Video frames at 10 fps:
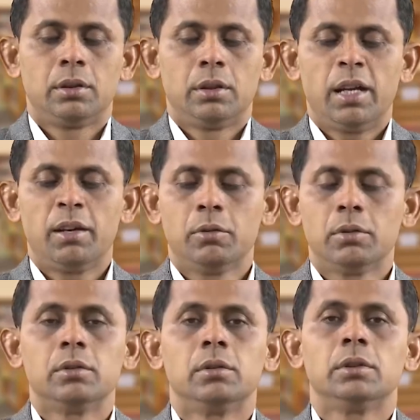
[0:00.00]
Now,
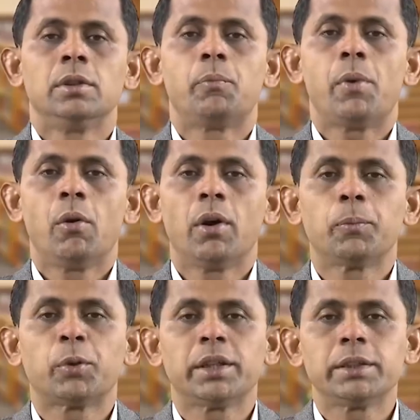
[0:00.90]
the power
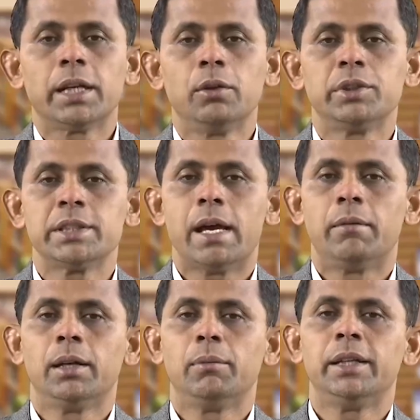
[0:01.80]
potential which is
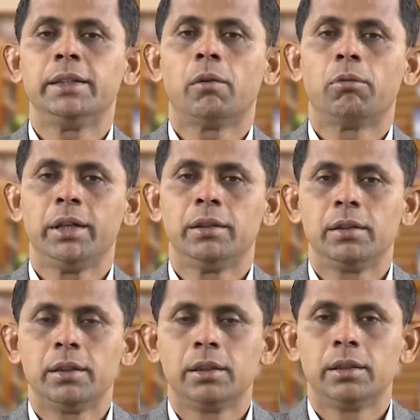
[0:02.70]
available in the
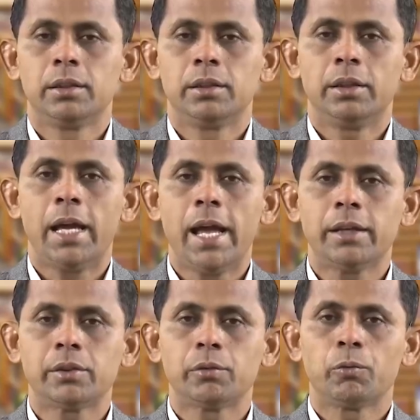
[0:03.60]
wind,
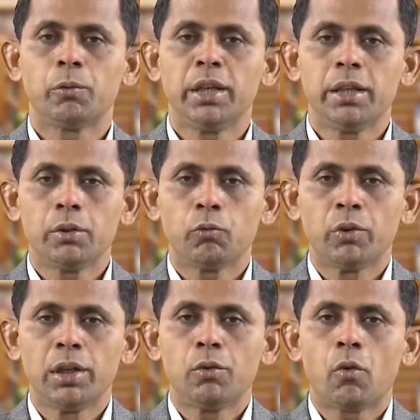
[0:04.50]
that wind
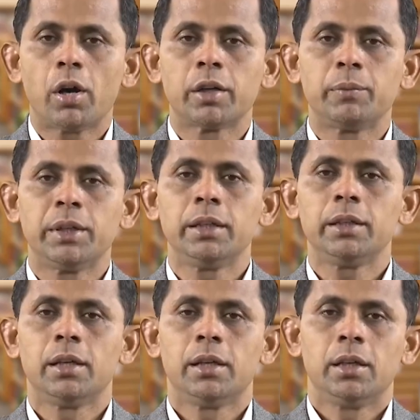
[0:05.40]
will not
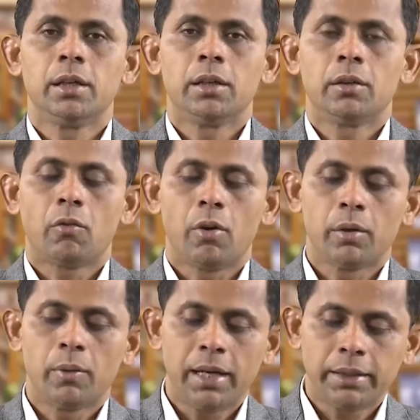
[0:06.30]
be
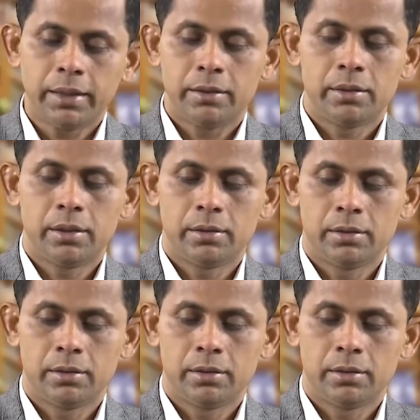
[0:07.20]
converted